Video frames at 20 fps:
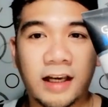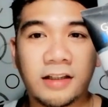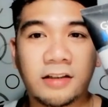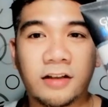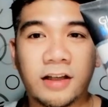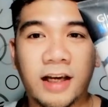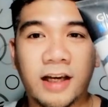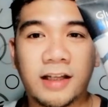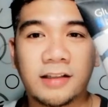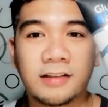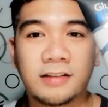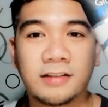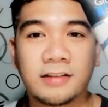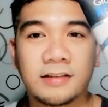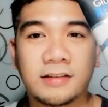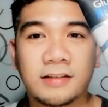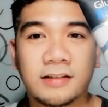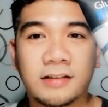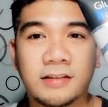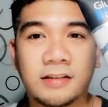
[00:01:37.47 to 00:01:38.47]
ito yan.
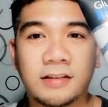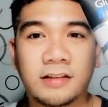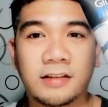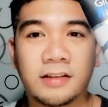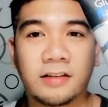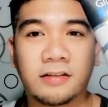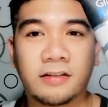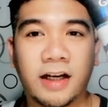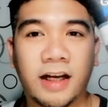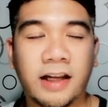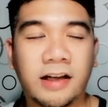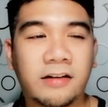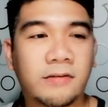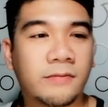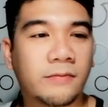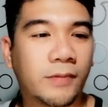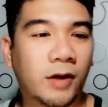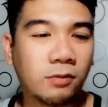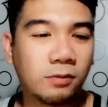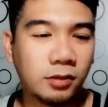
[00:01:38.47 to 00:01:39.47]
Right?
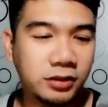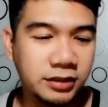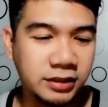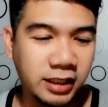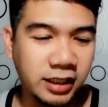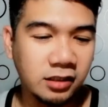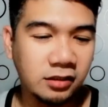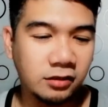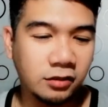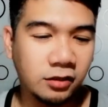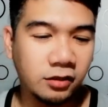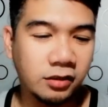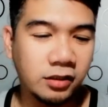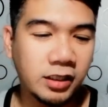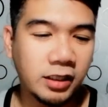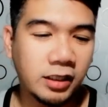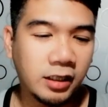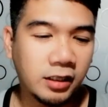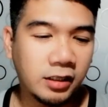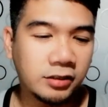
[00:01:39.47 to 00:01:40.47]
Paubos na rin to.
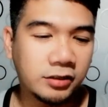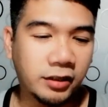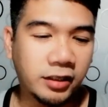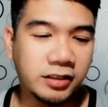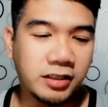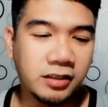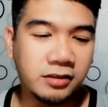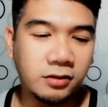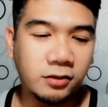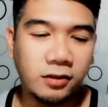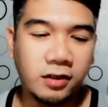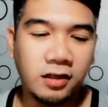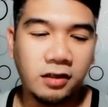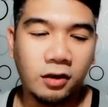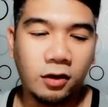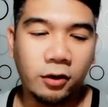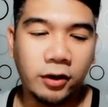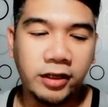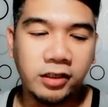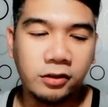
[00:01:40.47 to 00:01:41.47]
So, it's a
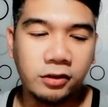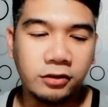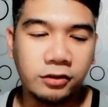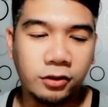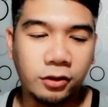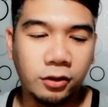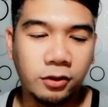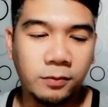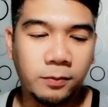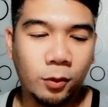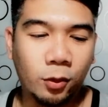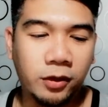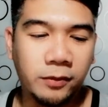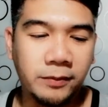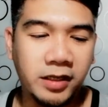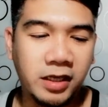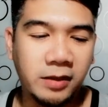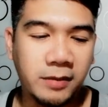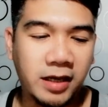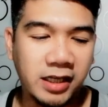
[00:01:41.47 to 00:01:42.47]
total oil control
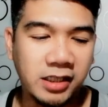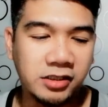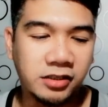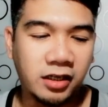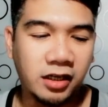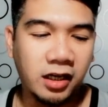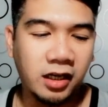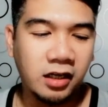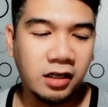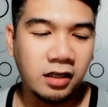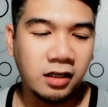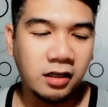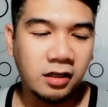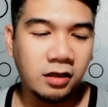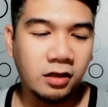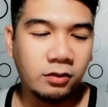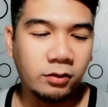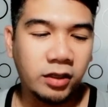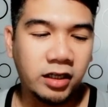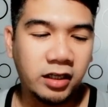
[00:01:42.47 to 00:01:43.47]
pore minimizer
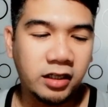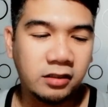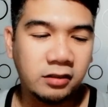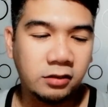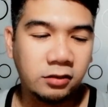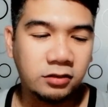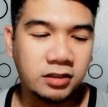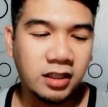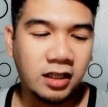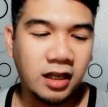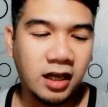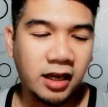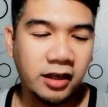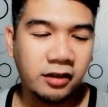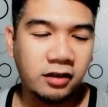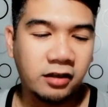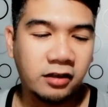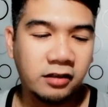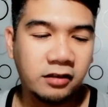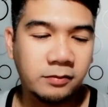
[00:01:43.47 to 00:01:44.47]
with
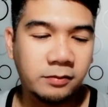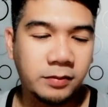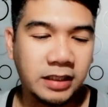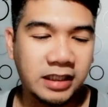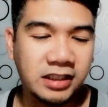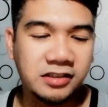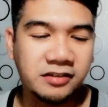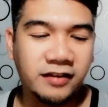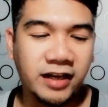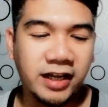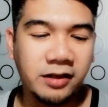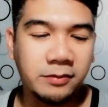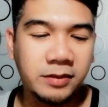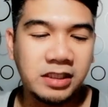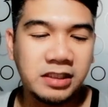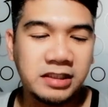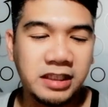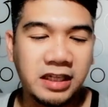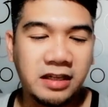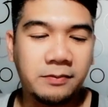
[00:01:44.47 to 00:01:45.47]
glutathione plus
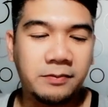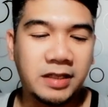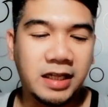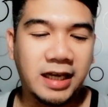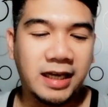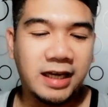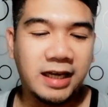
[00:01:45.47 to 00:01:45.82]
vitamin C